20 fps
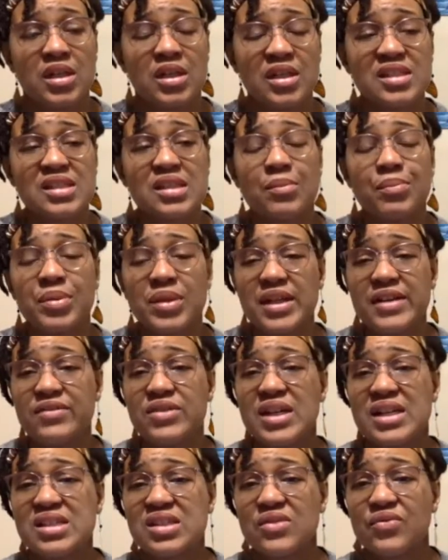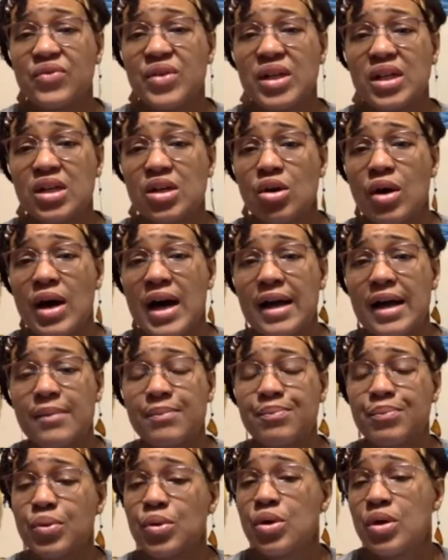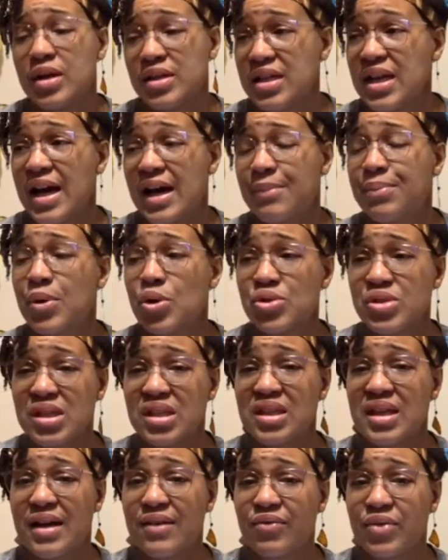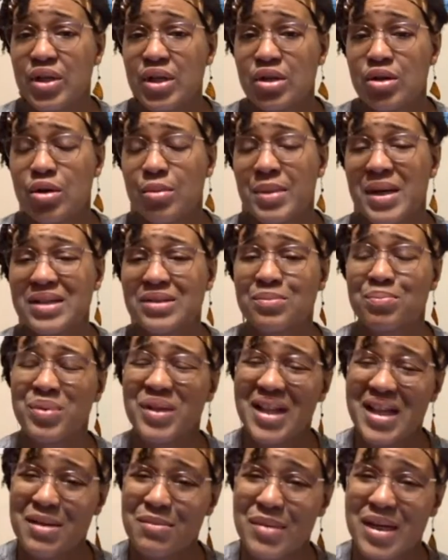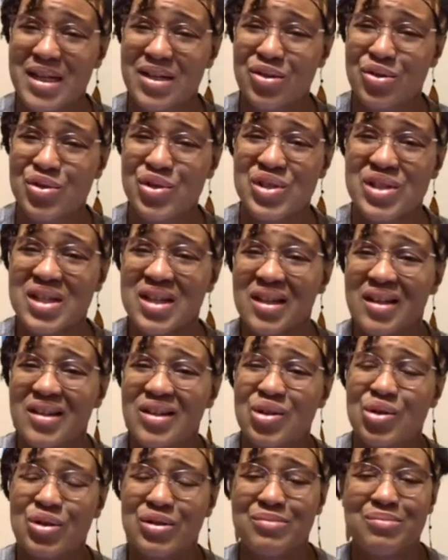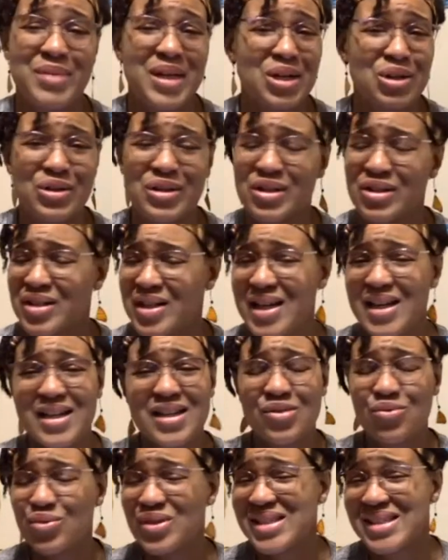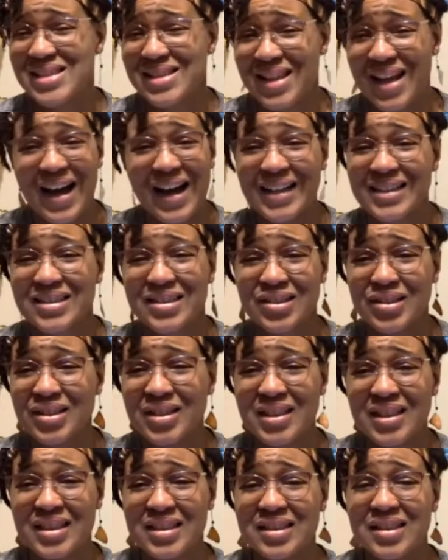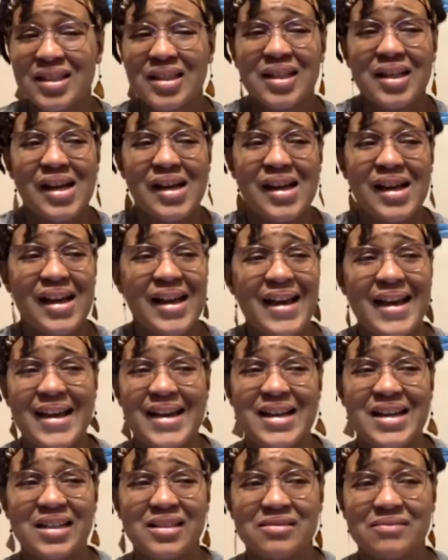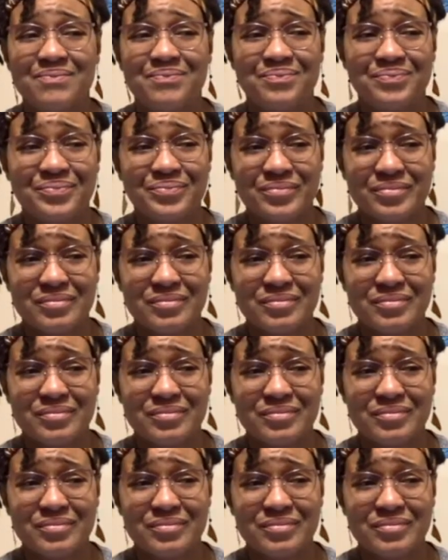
because I believe that's the video I posted that video about Playmakers on Mariner, and it was not good, and